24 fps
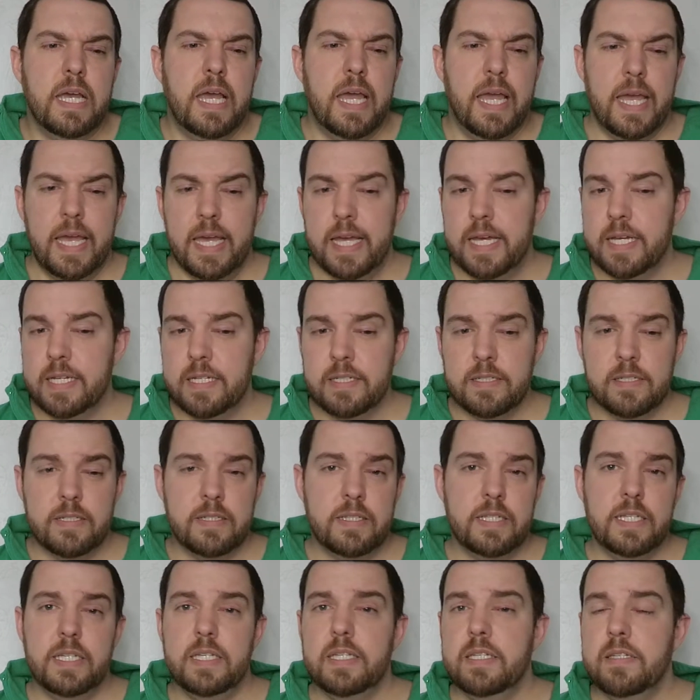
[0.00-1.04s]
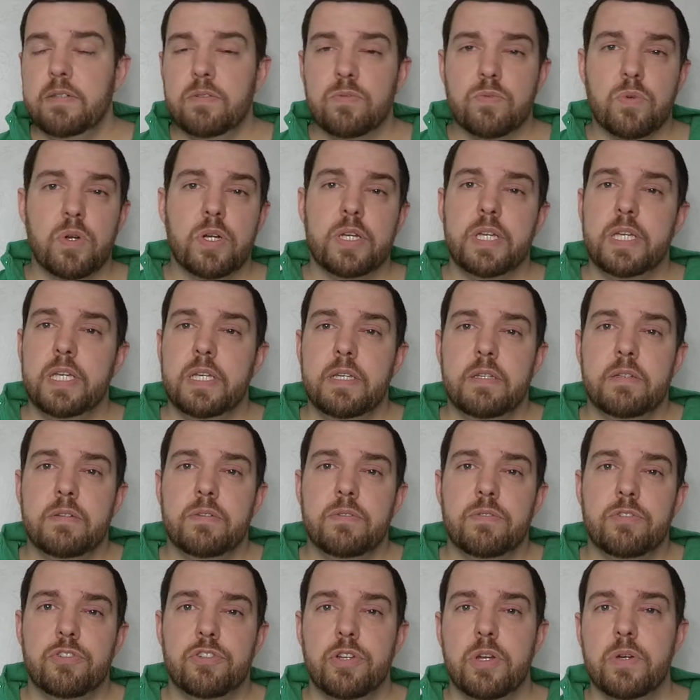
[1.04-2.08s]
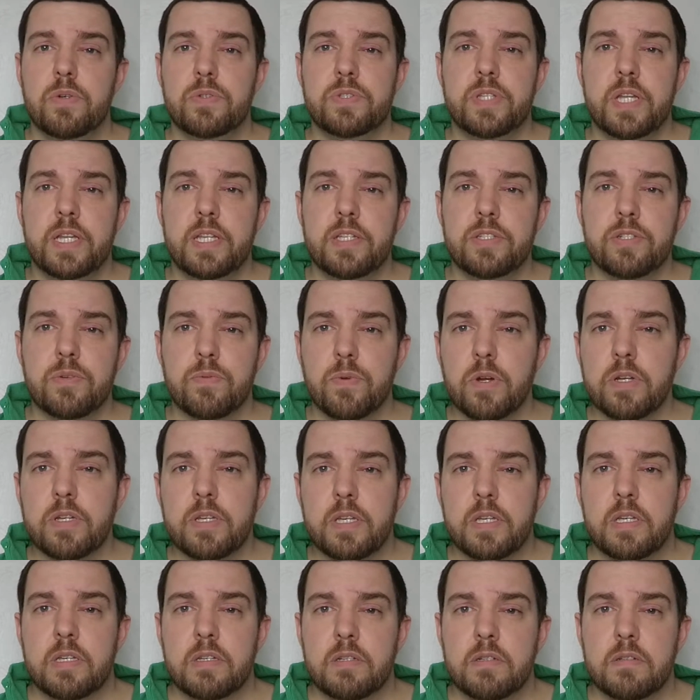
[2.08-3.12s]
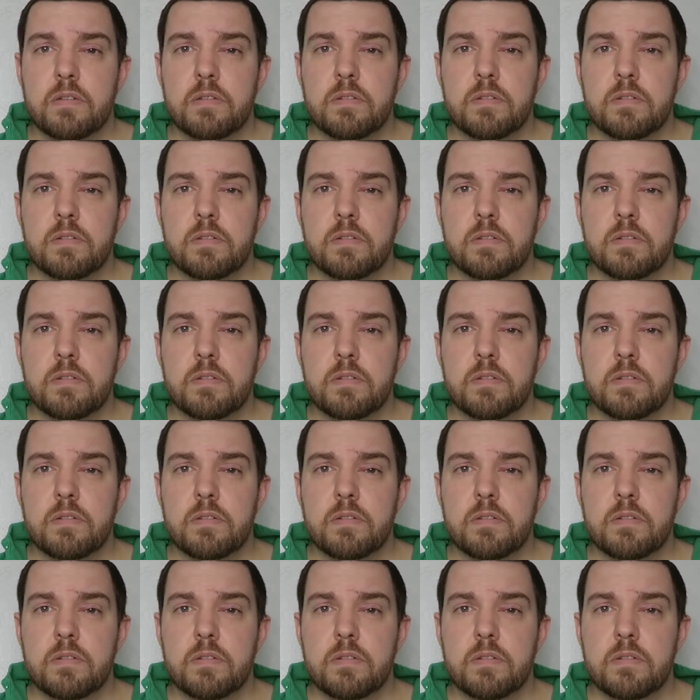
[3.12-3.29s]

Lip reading: and the rookie shows that he's a rookie.